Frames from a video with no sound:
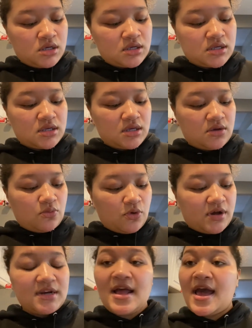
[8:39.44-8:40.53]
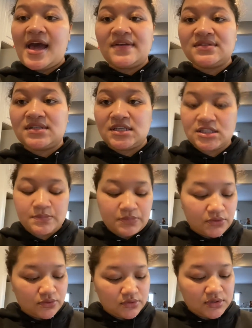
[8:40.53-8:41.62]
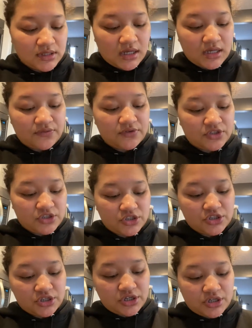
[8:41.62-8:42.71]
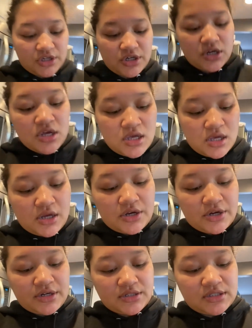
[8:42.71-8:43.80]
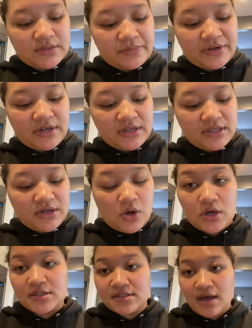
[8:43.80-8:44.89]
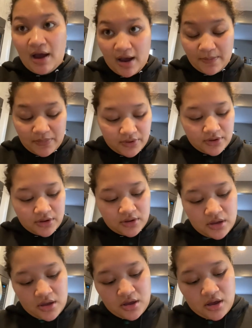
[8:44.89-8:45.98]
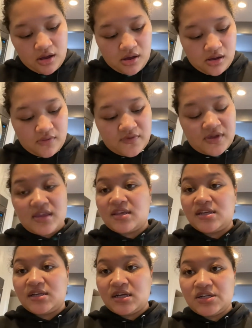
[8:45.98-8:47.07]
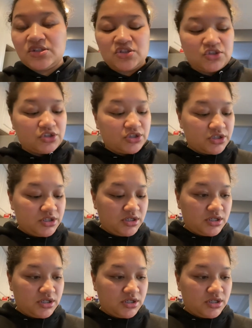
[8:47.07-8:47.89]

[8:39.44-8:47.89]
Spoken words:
get 1.5 teaspoons of sugar, and you're gonna sprinkle it on top of the custard,